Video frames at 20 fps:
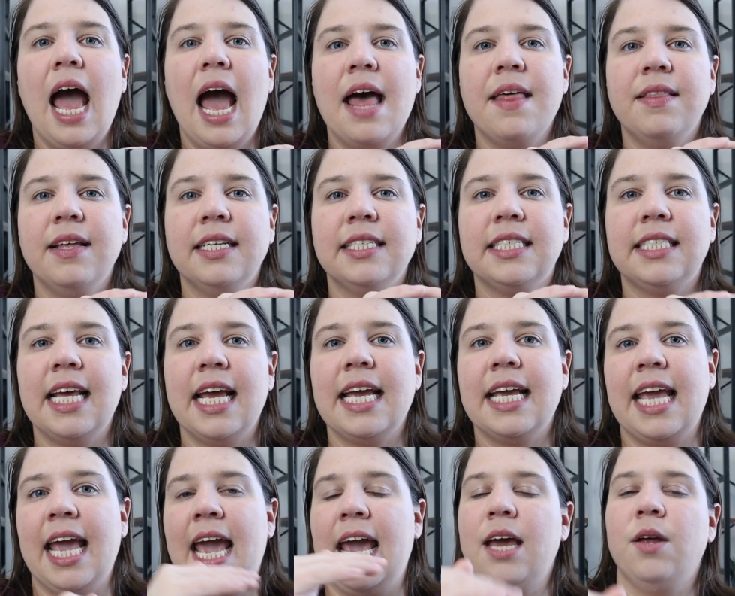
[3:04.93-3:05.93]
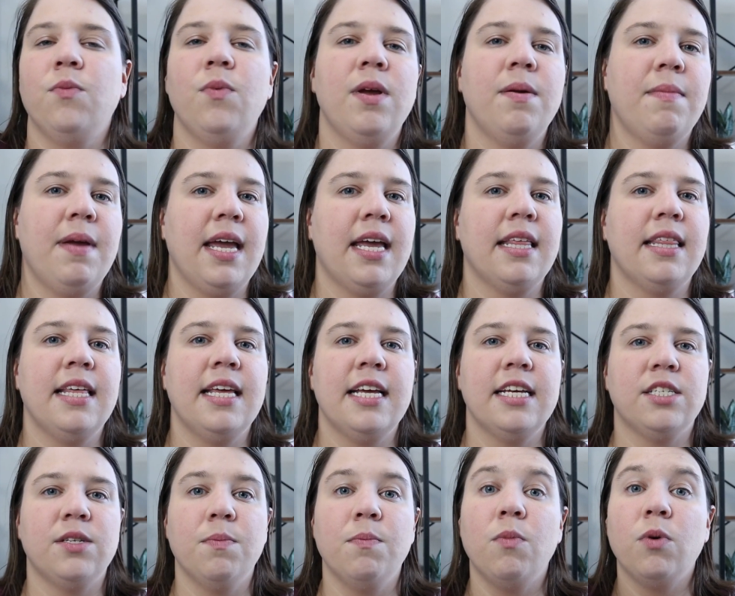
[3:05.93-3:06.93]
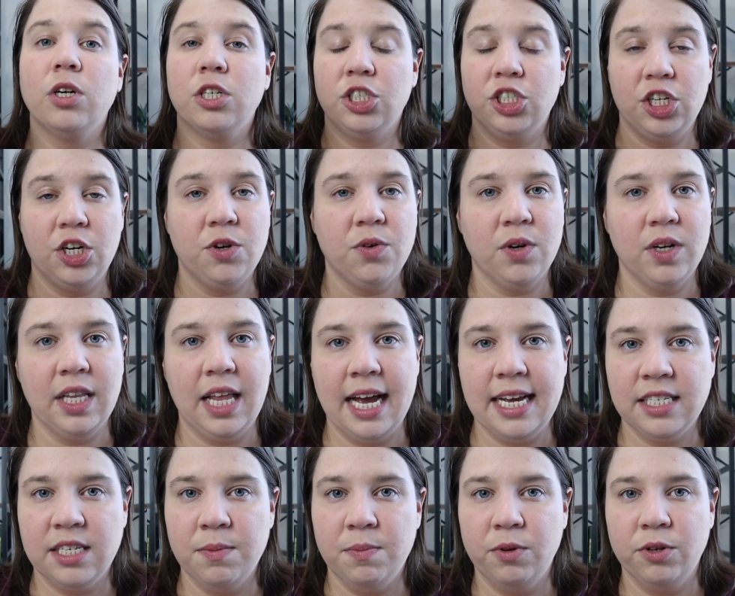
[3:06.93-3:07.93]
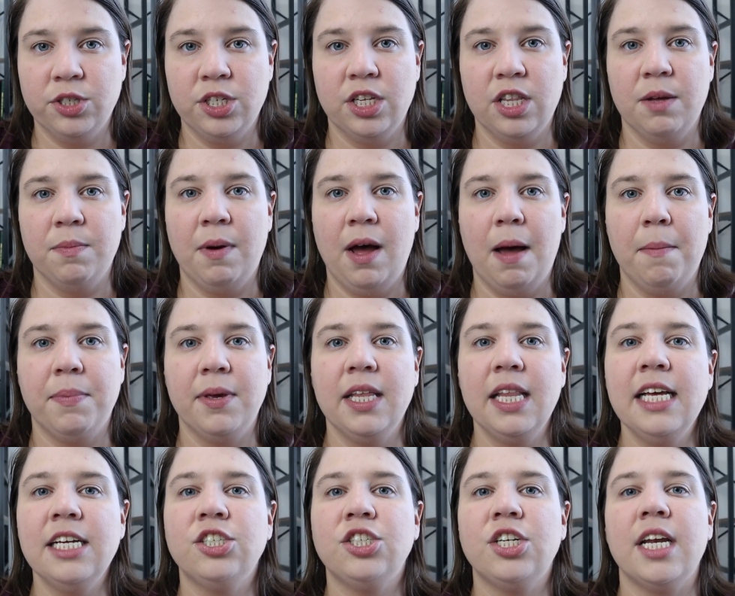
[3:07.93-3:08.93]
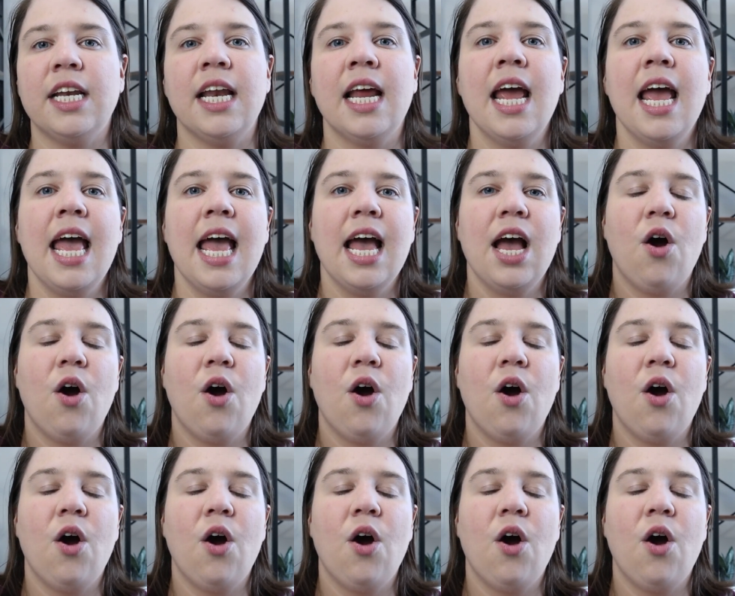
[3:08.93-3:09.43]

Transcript: and then say, can we make this more generalizable to the population?